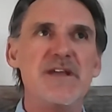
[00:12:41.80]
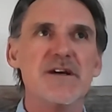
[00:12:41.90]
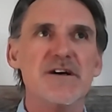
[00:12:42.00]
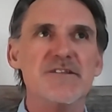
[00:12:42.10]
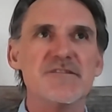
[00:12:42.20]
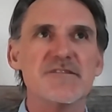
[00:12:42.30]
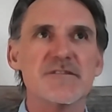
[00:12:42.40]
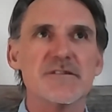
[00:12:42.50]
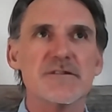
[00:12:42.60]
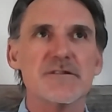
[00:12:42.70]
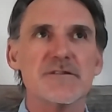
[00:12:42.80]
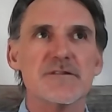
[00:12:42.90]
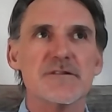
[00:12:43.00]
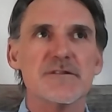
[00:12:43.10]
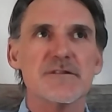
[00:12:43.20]
because
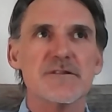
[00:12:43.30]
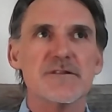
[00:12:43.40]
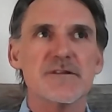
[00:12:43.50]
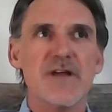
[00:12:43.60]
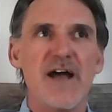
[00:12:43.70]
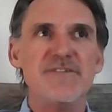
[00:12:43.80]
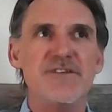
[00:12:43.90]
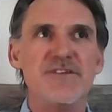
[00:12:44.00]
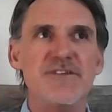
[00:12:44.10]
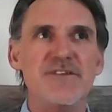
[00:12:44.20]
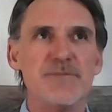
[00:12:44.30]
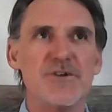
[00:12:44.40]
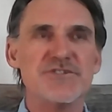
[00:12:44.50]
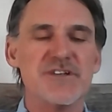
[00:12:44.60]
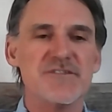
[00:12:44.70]
I did
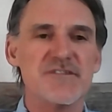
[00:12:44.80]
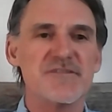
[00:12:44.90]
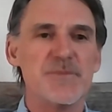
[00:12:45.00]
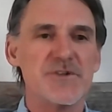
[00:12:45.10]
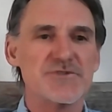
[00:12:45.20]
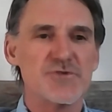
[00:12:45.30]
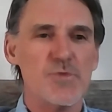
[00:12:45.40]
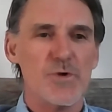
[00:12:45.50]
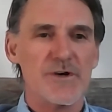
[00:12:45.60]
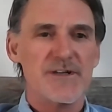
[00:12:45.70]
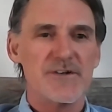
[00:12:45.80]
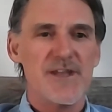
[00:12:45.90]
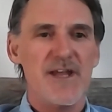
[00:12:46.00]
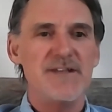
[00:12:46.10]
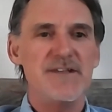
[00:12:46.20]
approach it as a spiritual
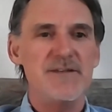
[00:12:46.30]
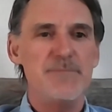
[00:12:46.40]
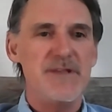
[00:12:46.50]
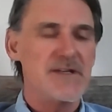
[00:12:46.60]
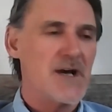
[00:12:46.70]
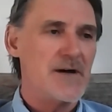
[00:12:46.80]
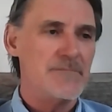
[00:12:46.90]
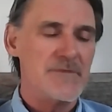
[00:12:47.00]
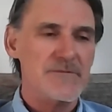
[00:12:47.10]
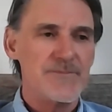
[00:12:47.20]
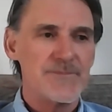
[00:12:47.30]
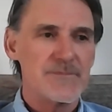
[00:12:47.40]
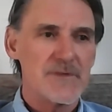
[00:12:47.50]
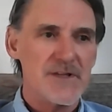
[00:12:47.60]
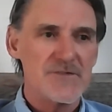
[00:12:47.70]
warrior, and I did become,
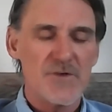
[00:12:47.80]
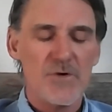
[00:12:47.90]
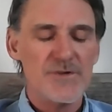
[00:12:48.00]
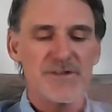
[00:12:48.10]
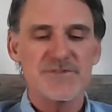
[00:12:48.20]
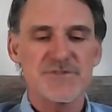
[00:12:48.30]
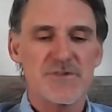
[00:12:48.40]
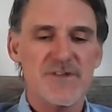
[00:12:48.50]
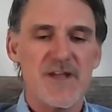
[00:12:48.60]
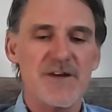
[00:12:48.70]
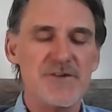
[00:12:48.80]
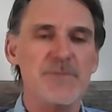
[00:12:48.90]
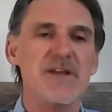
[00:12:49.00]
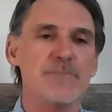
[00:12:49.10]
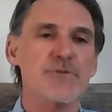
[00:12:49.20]
it's a whole nother story.
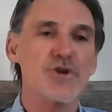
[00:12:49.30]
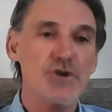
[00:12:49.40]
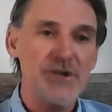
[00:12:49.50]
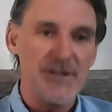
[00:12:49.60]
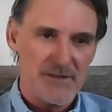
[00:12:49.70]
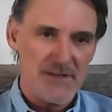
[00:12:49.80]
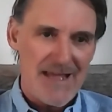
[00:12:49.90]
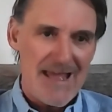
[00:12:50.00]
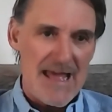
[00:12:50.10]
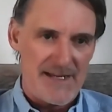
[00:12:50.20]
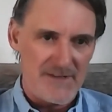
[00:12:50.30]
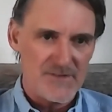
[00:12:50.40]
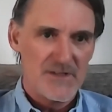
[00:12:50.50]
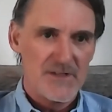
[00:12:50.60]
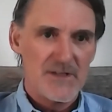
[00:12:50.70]
How do you become good
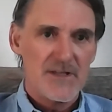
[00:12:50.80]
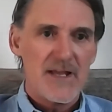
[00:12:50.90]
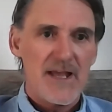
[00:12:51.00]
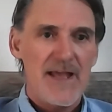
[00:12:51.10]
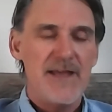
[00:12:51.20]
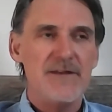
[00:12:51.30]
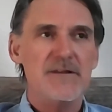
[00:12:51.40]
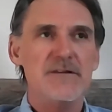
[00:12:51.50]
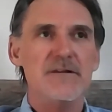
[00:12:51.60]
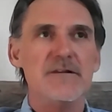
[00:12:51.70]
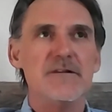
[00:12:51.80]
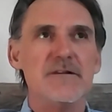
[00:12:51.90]
at it? And